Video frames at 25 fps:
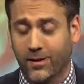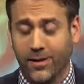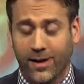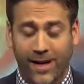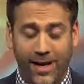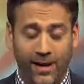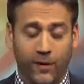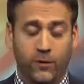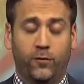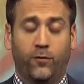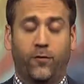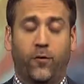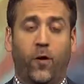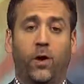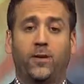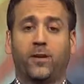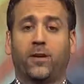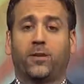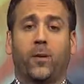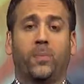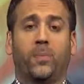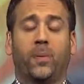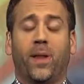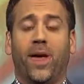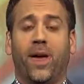His fault that
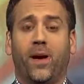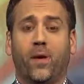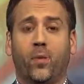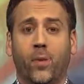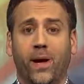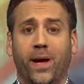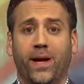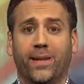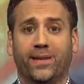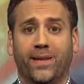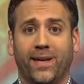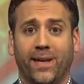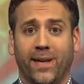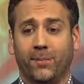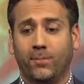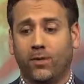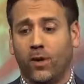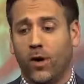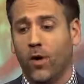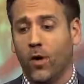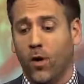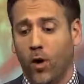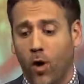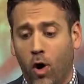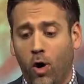they're playing weak teams.
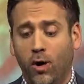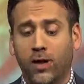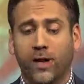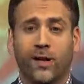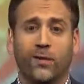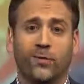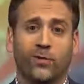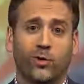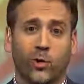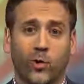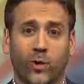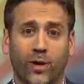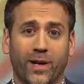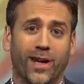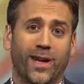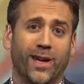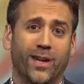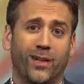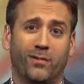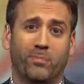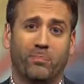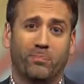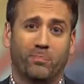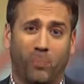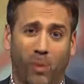All he's doing
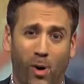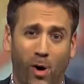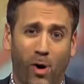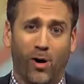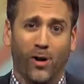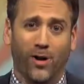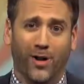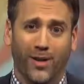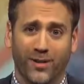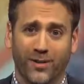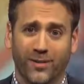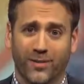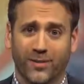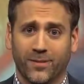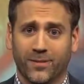is balling.